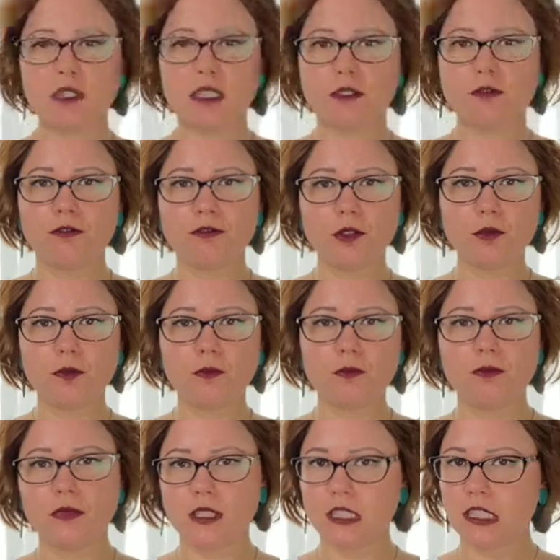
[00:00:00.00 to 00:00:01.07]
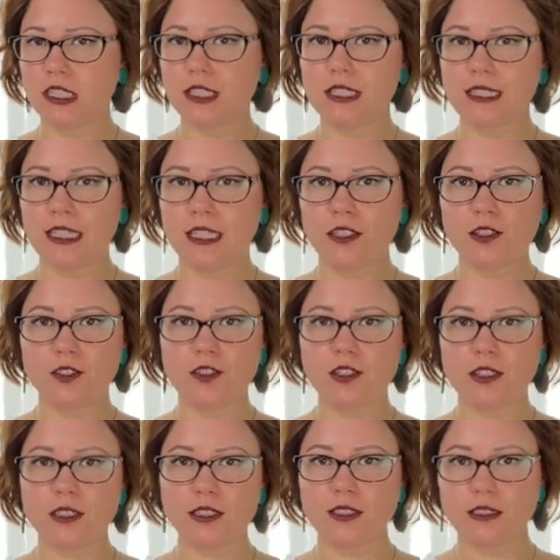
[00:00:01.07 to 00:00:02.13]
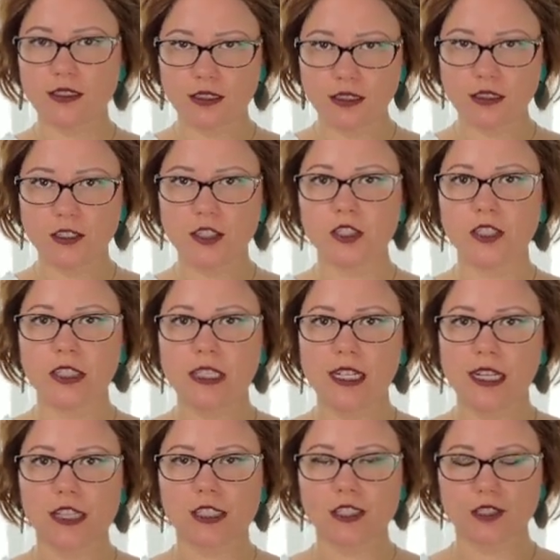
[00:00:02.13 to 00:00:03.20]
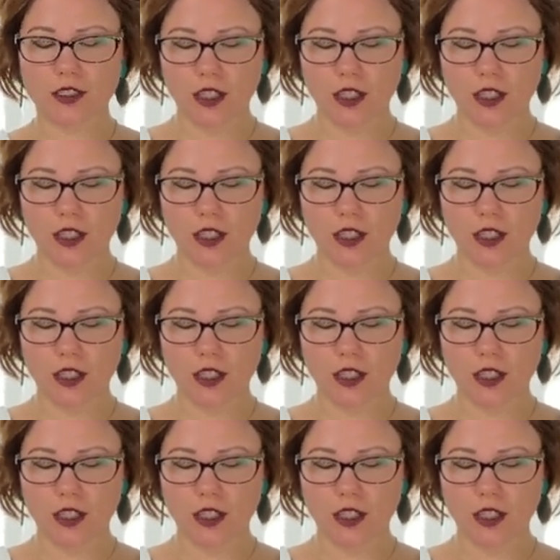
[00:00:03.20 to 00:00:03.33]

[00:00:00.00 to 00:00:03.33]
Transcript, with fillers: and their skin just literally tears.